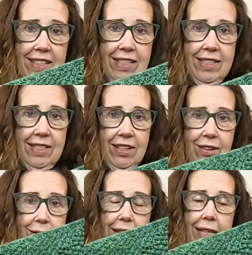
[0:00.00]

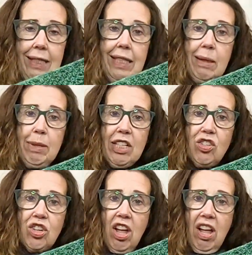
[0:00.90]
So the Libby
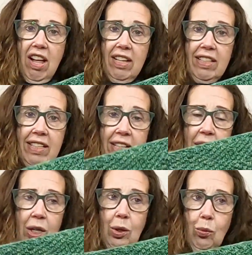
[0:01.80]
shawl
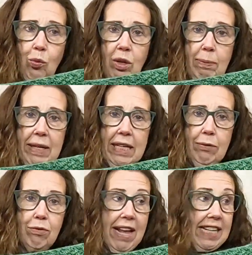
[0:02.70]
will be
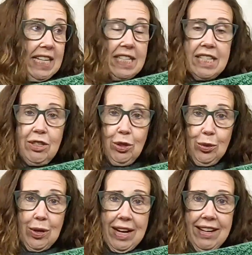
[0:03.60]
ready to
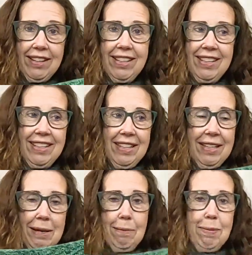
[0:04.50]

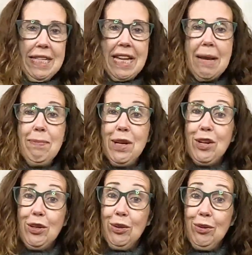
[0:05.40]
be
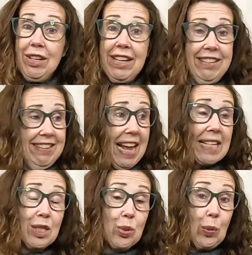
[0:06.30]
debuted
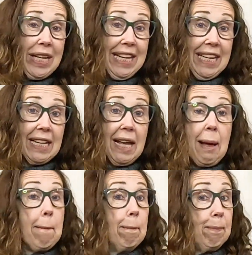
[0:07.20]
next week,
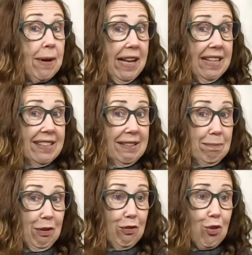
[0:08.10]
but
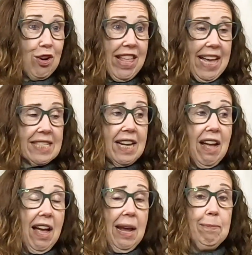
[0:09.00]
before that
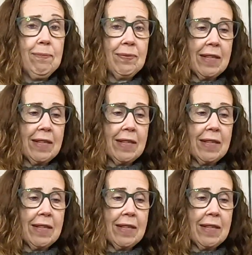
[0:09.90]
time,